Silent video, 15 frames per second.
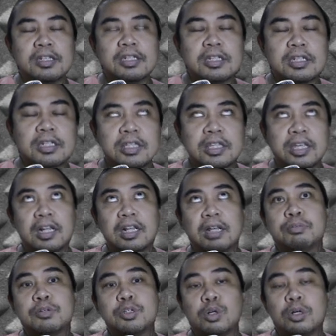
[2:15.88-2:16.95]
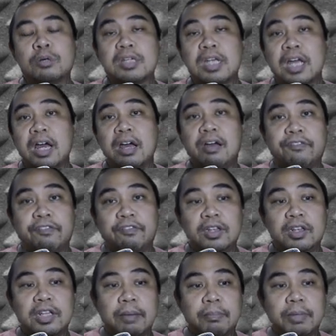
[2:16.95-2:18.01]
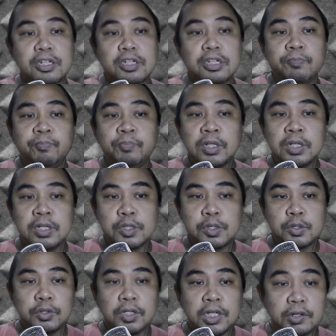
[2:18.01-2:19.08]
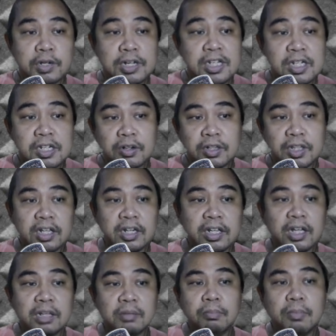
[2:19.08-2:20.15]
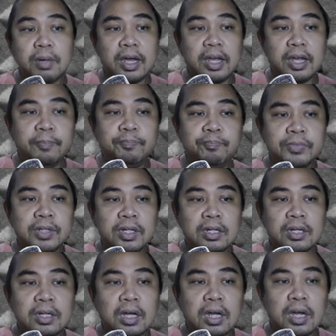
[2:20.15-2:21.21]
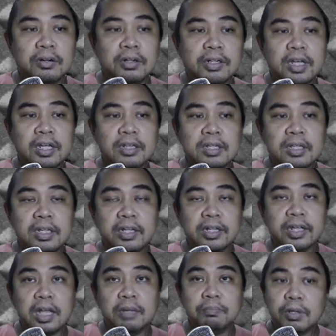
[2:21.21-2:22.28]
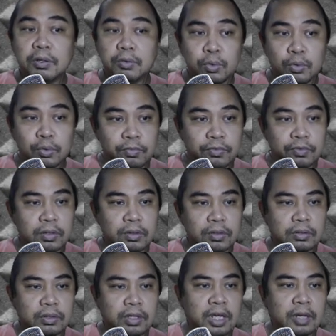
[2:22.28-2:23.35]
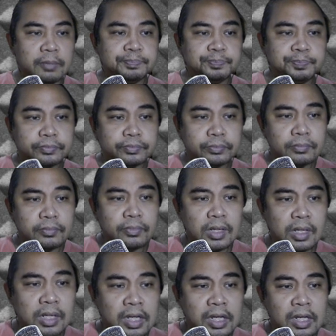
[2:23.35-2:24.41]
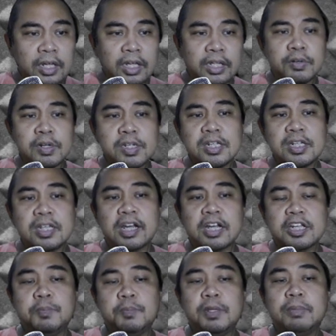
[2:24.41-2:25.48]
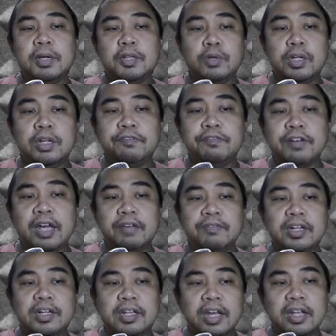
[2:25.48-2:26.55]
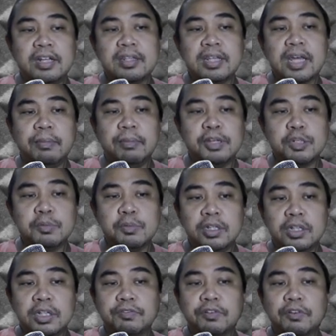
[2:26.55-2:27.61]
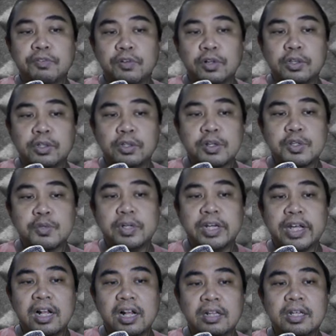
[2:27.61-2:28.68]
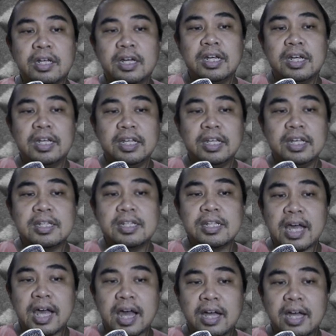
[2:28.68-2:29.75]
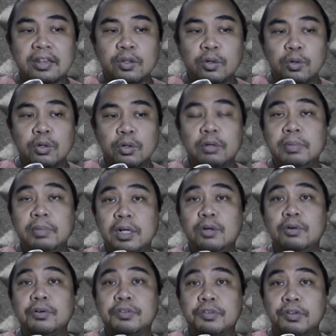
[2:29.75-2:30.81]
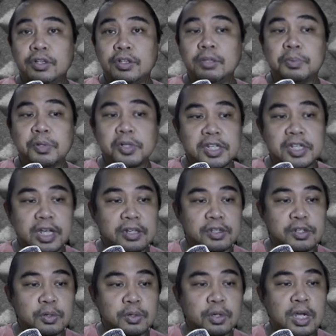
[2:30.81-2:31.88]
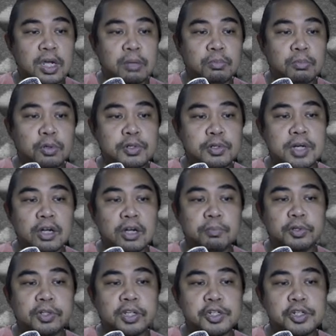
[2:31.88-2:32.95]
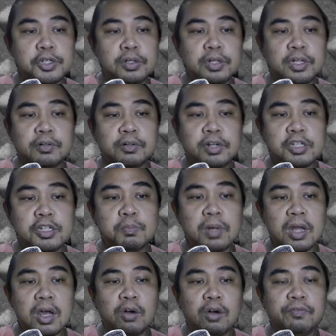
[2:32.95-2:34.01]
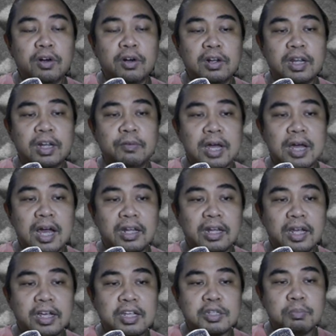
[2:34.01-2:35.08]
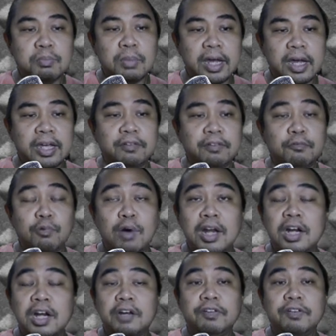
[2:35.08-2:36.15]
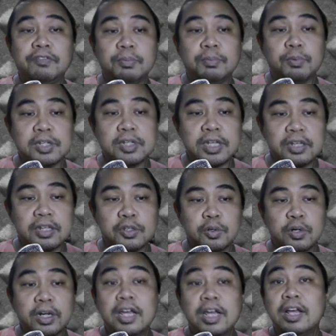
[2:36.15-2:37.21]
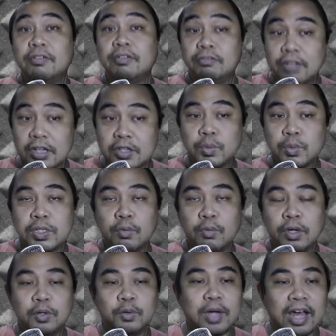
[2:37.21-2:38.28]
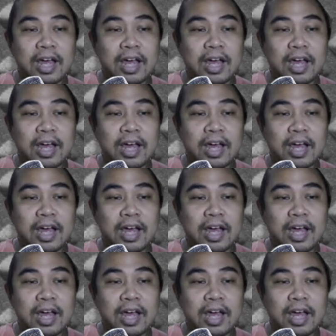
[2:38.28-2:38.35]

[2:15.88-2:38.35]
still absorbs half of the damage. So decreases critical hit by 180 and can't be removed. Okay. Increases attack speed by 25 and gains damage immunity for 4 turns when health is at or below 30%. So Blue Dragon Protection increases block of all allies by 150%. Sorry, this was the one who